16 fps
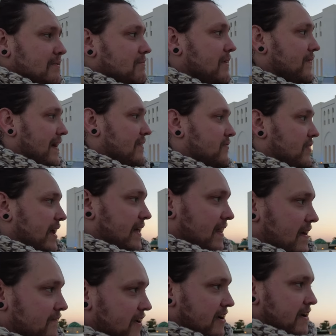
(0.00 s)
But thankfully
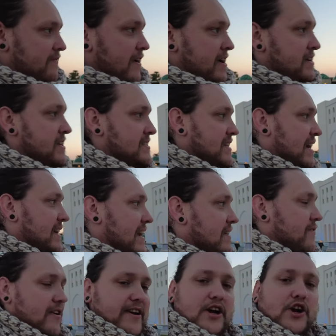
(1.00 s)
they're very, very understanding,
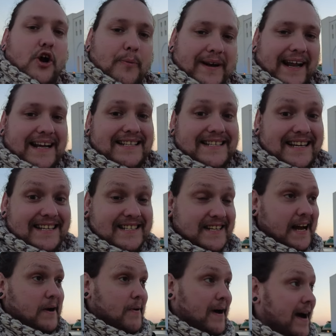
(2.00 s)
very accommodating.
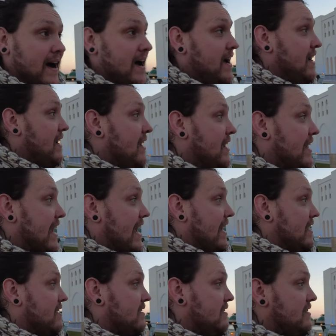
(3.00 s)
So yeah,
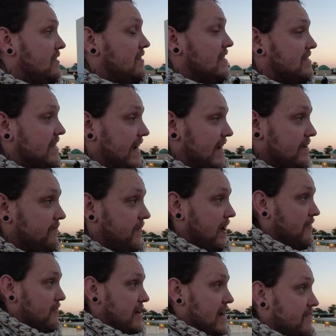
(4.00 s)
let's get in
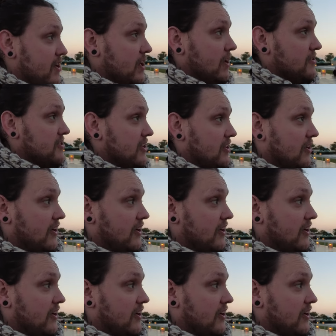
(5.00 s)
further and have a closer